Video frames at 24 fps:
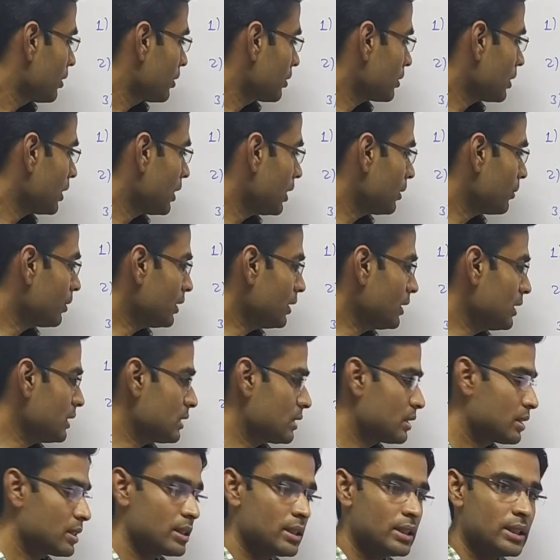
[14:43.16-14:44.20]
Third one is
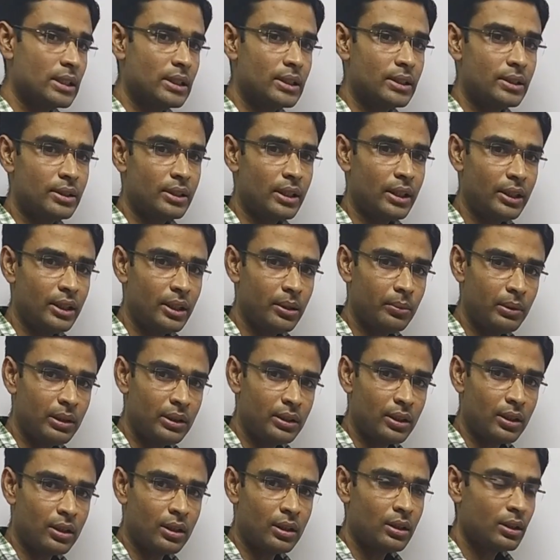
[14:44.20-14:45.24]

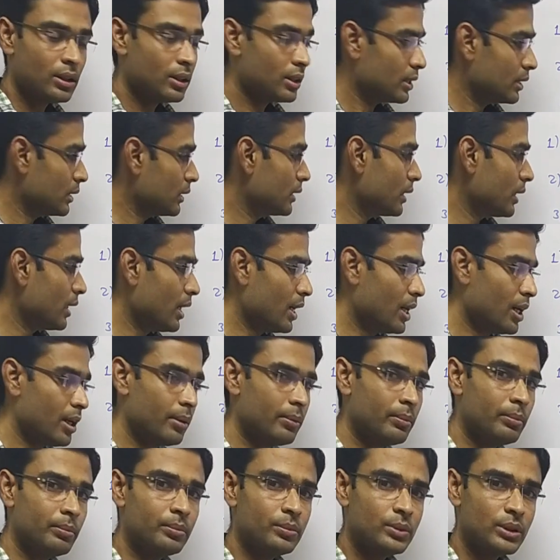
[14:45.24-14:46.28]
centimeter,
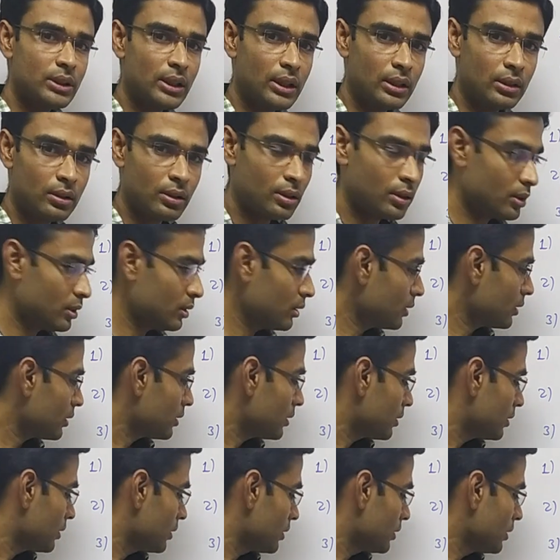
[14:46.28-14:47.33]
gram,
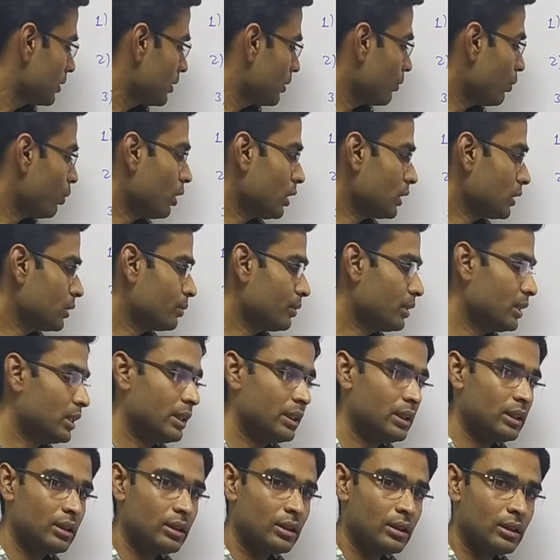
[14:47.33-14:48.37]
second. Fourth
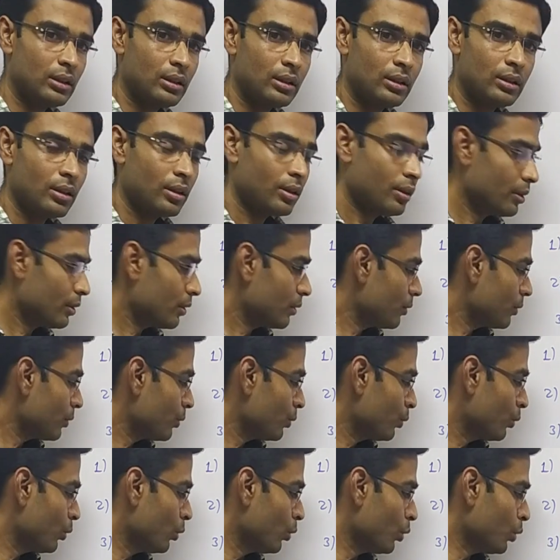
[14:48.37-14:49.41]
one
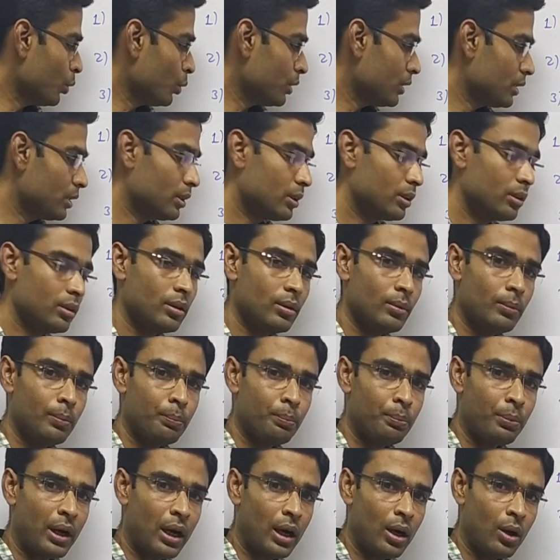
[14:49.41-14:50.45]
foot,
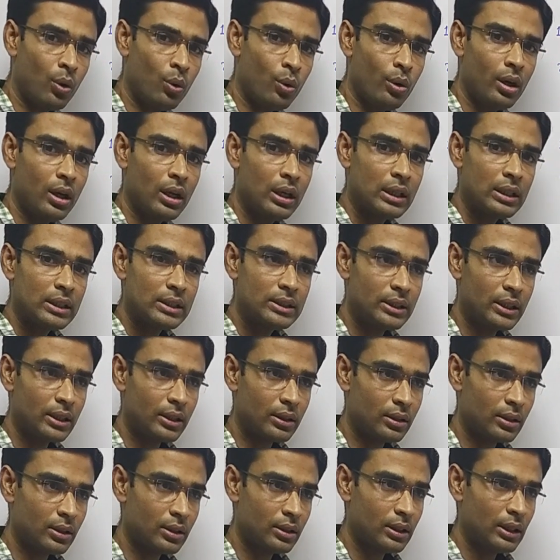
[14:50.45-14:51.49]
pound,
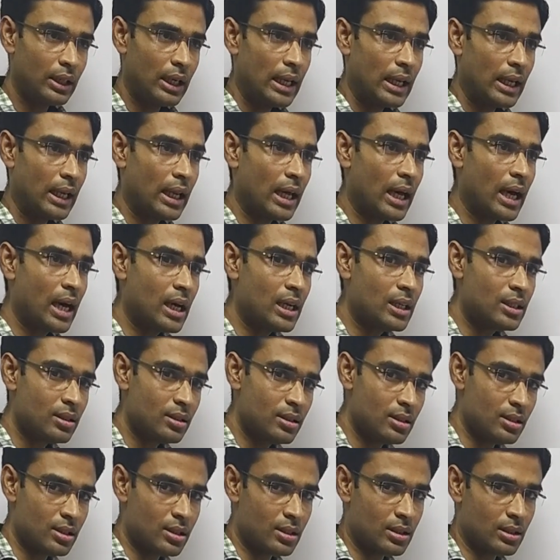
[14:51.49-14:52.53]
second. And last
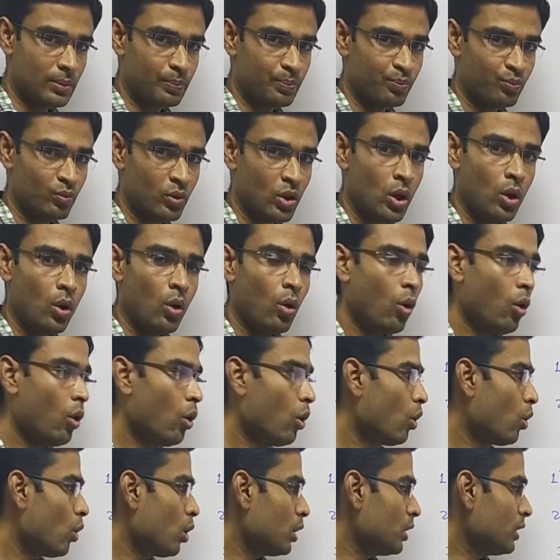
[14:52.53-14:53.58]
system,
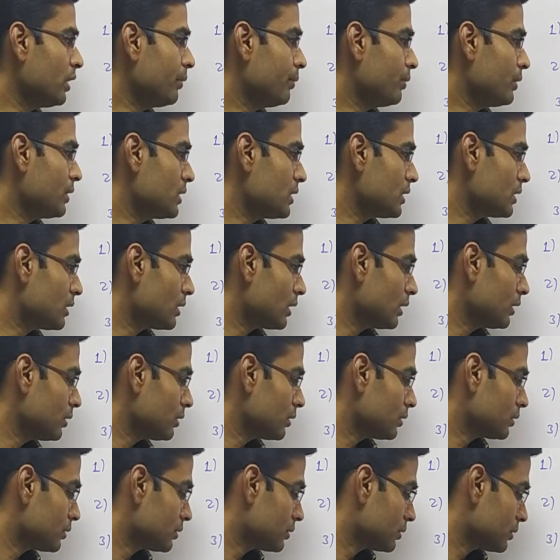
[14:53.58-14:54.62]
all the physical